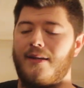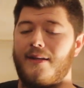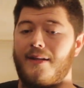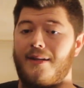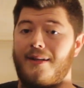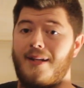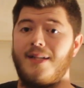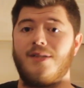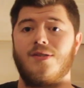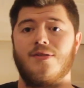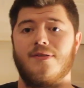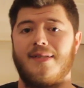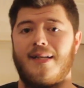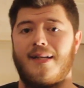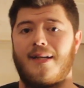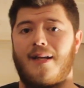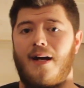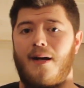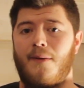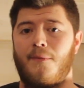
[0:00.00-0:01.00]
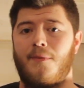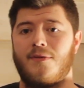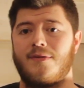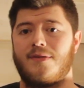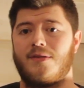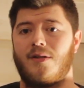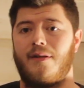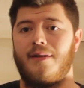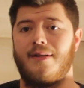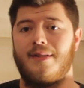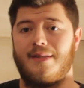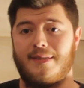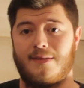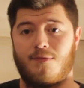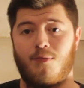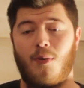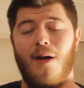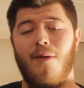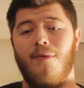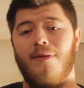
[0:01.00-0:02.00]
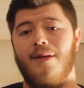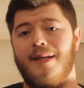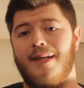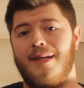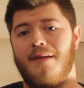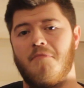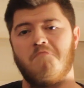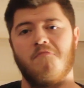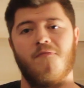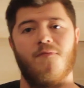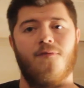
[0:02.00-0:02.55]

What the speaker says: the Nature's Head compost toilet is probably